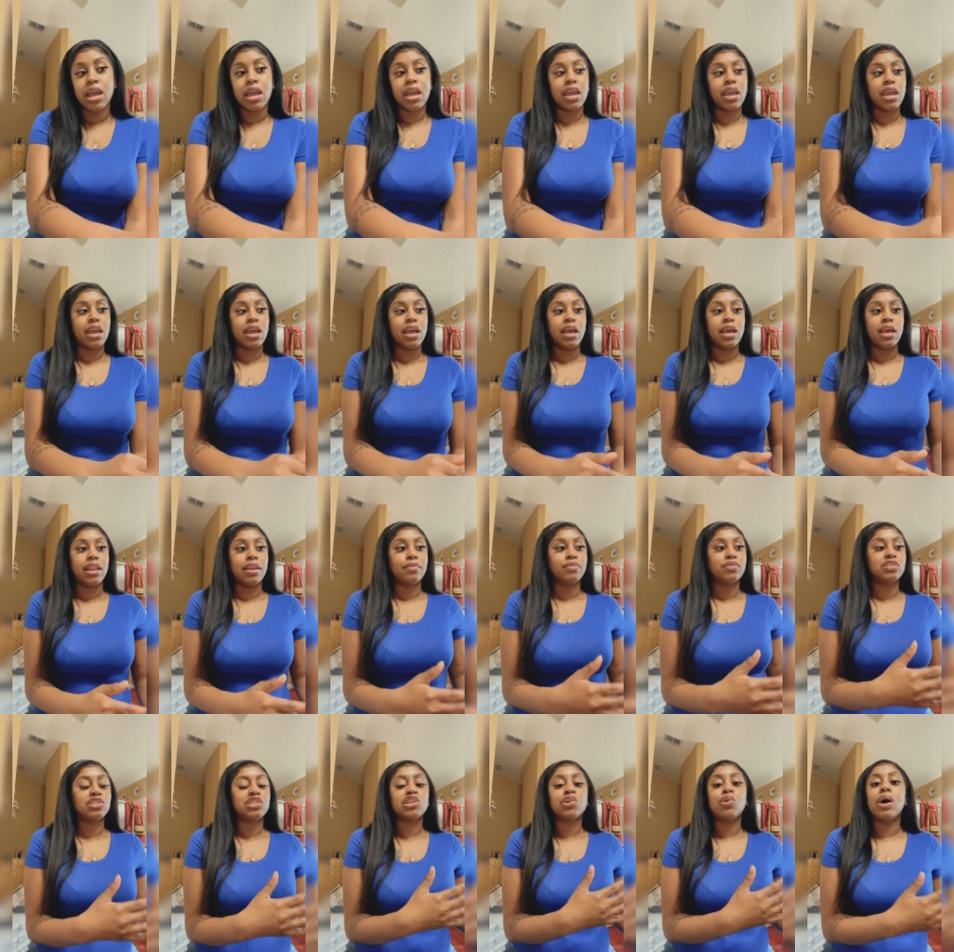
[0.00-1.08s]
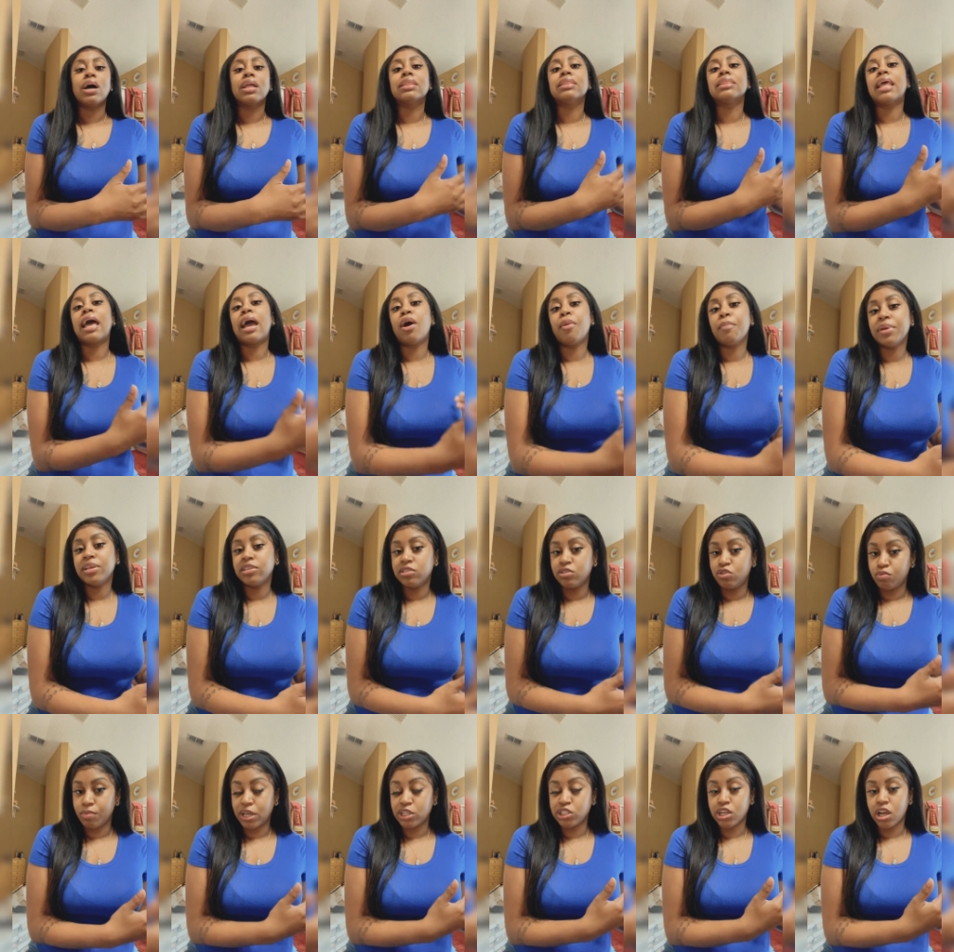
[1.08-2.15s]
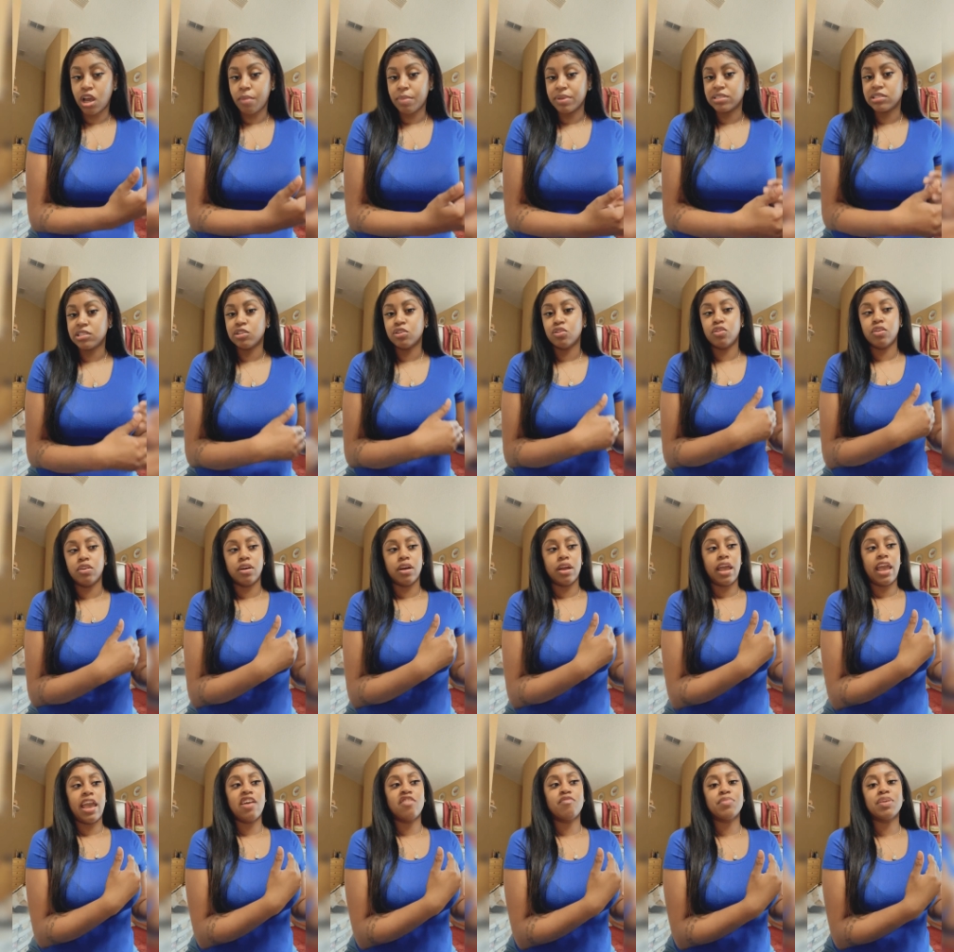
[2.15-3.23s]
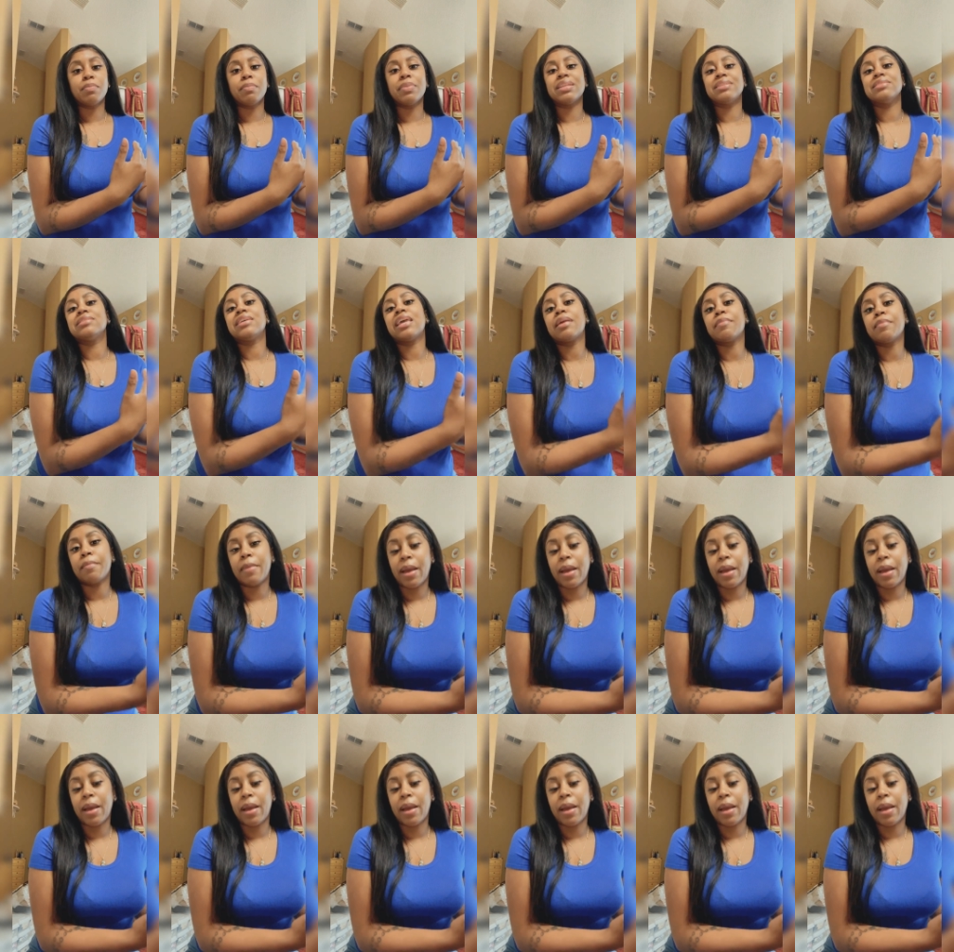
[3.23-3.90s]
and still allow me to do my job and still have me maintain my